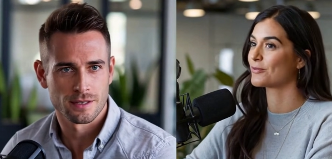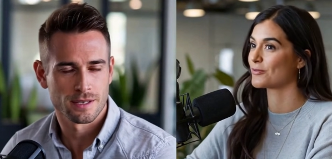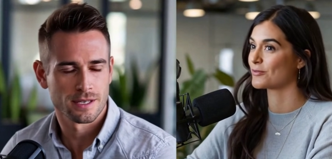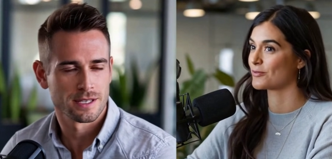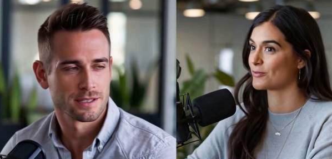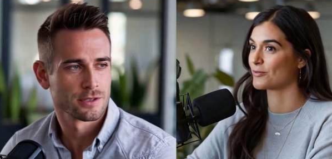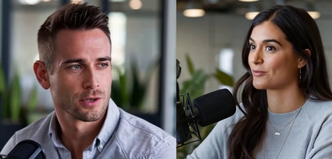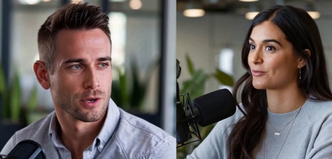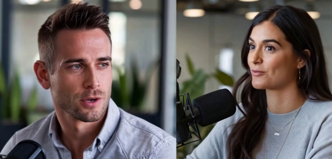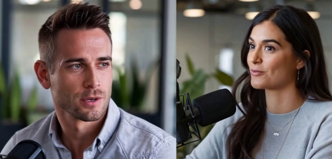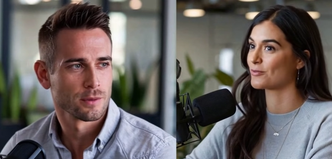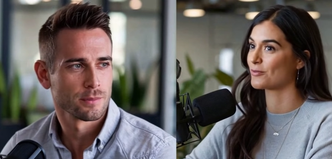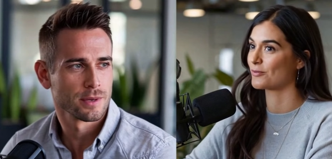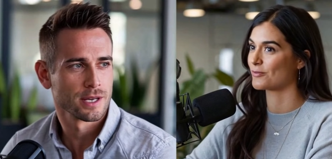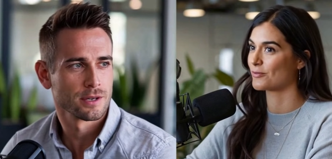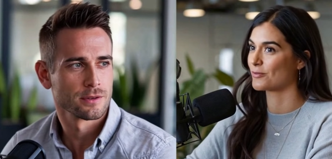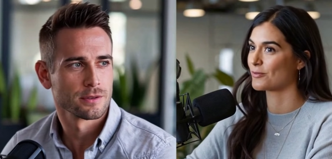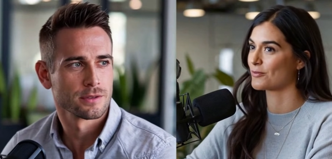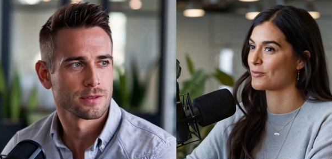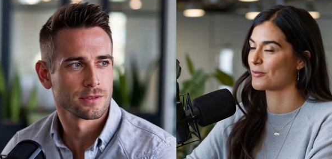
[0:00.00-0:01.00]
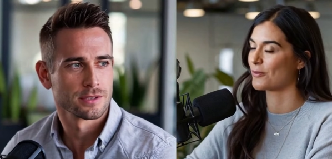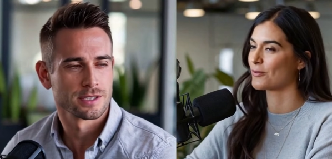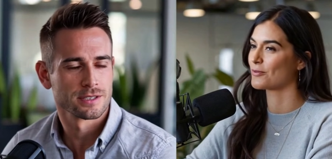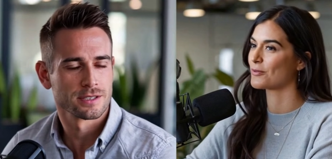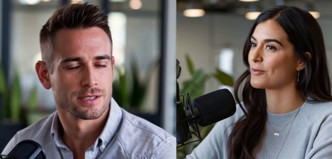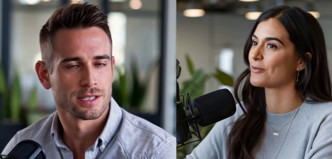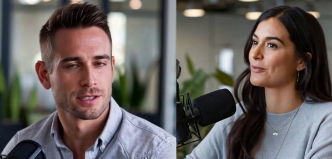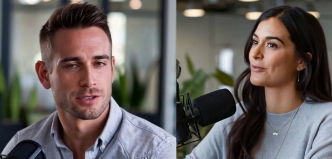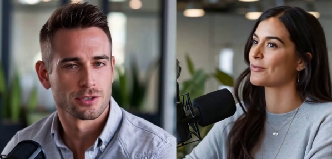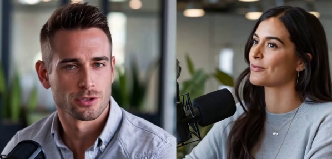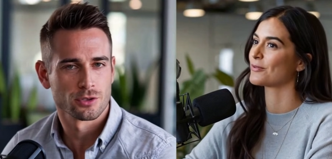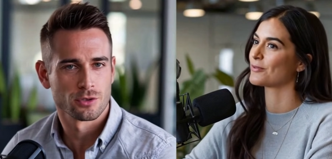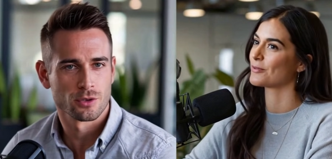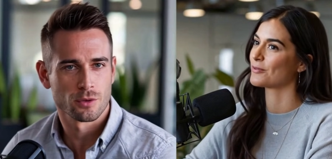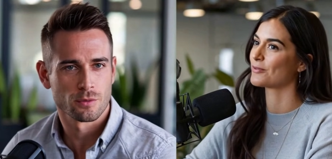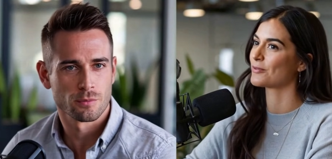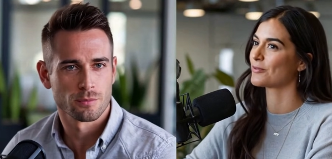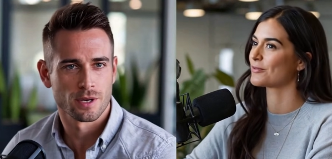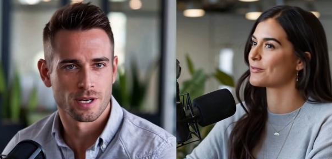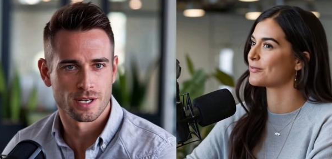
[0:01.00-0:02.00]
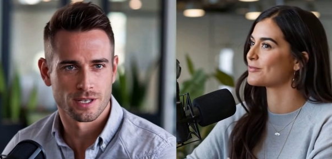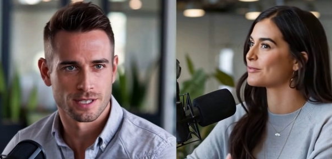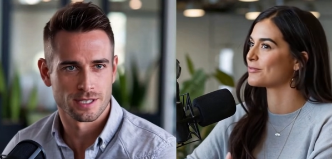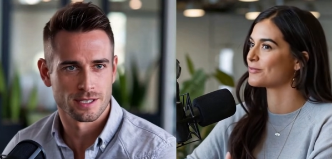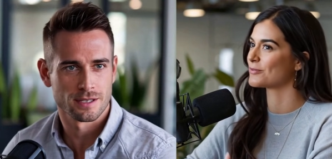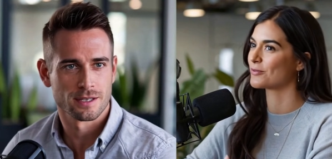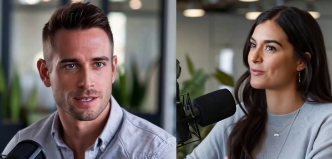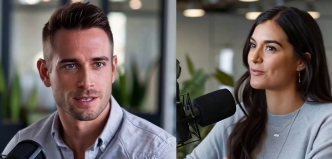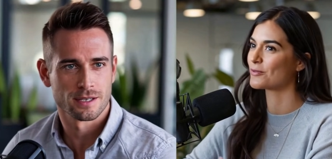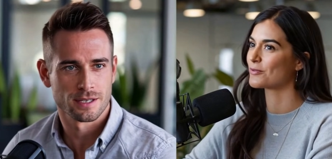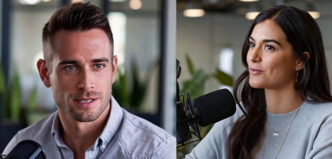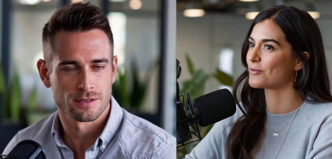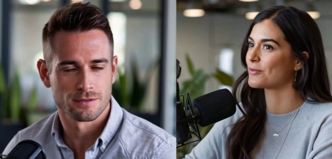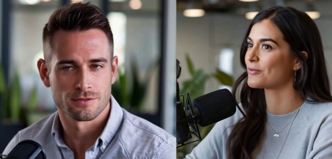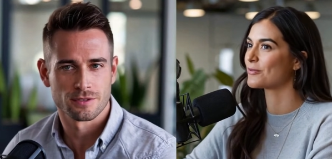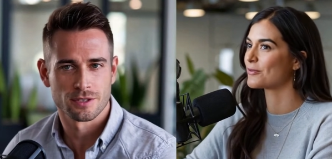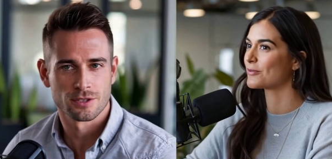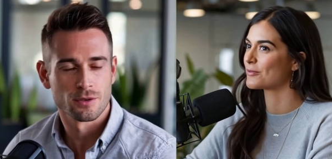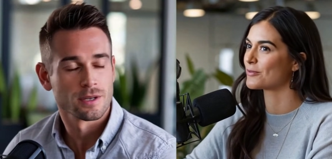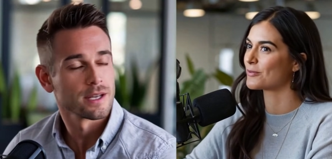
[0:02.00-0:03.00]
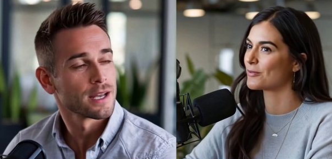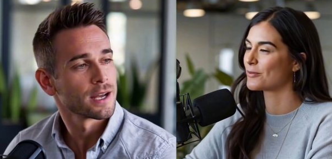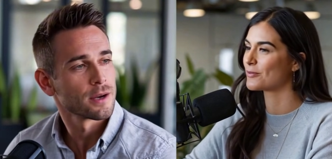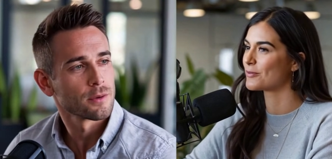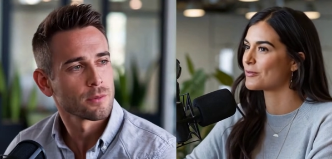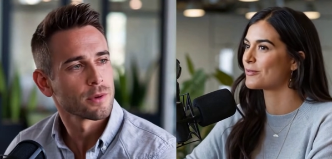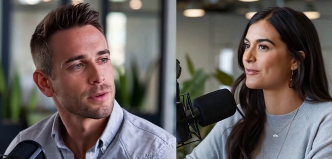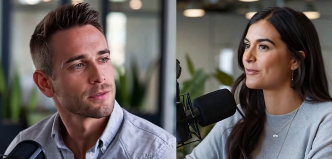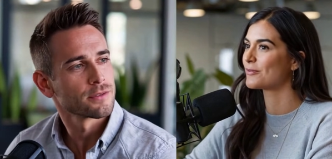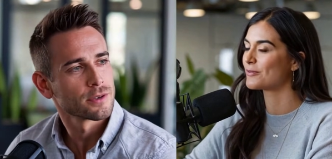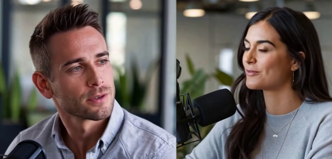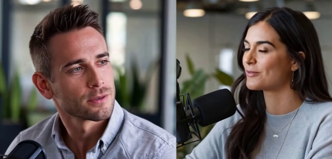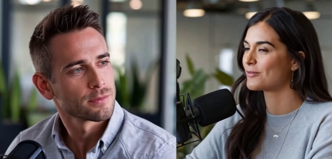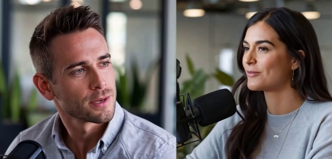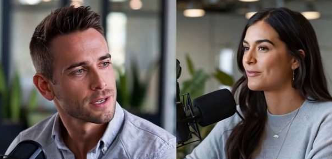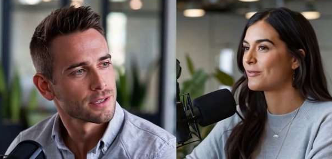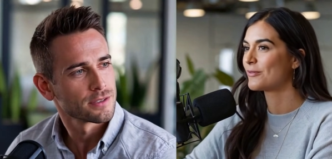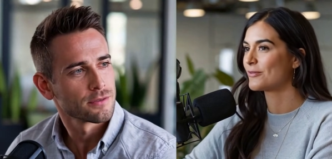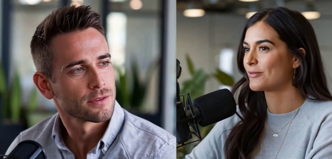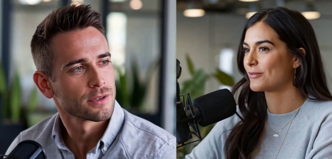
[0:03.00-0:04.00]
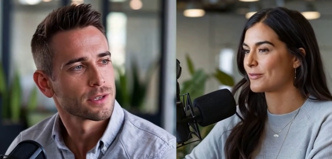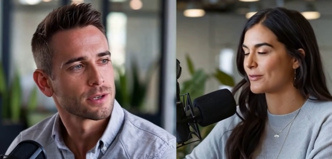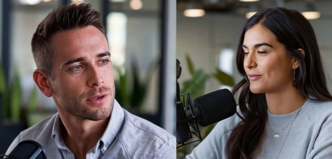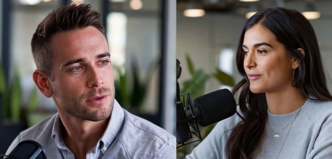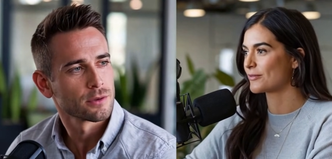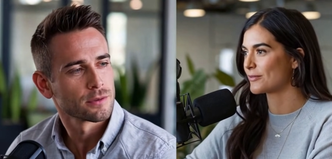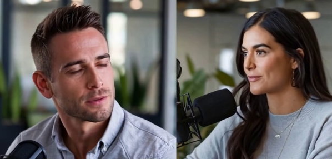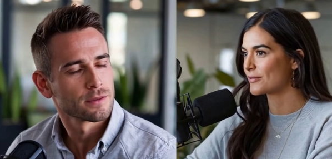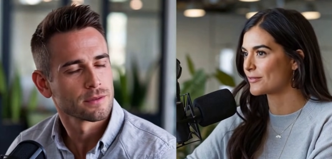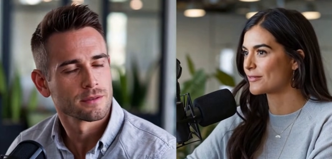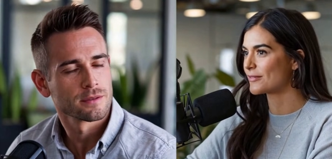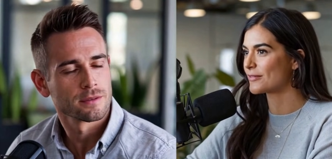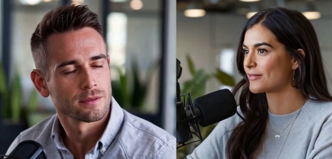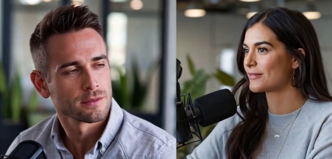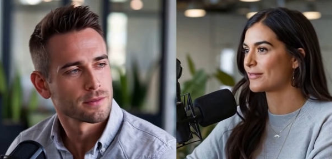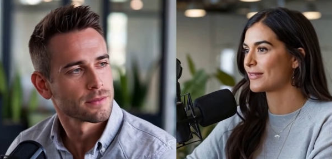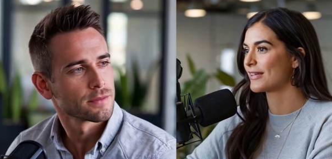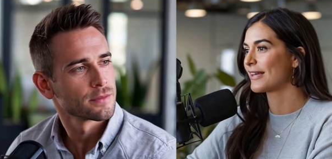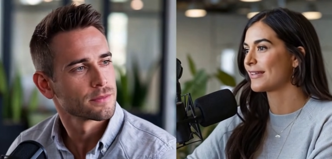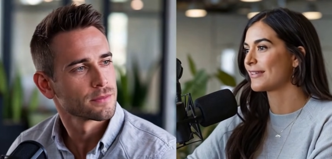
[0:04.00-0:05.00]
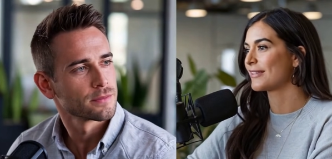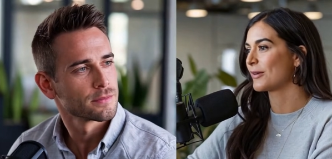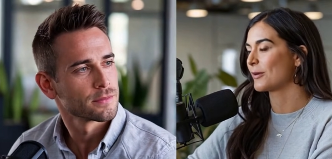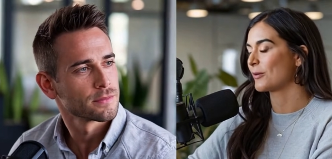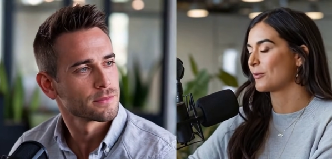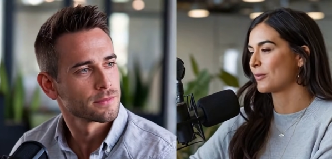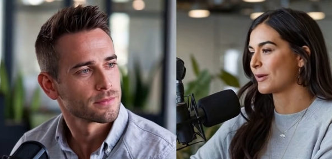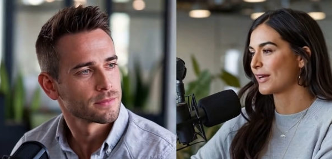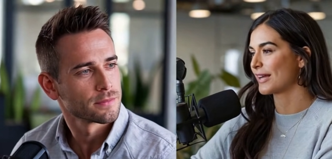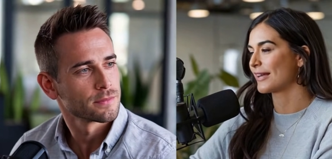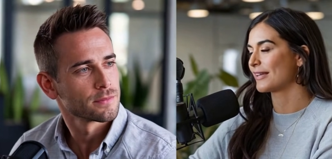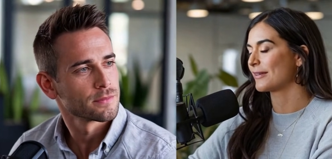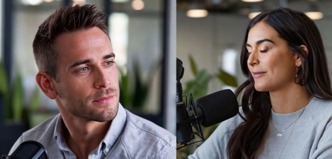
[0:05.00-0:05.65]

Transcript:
Speaker 1: It's all about listening to your own body and figuring out what feels best for you.
Speaker 2: That's great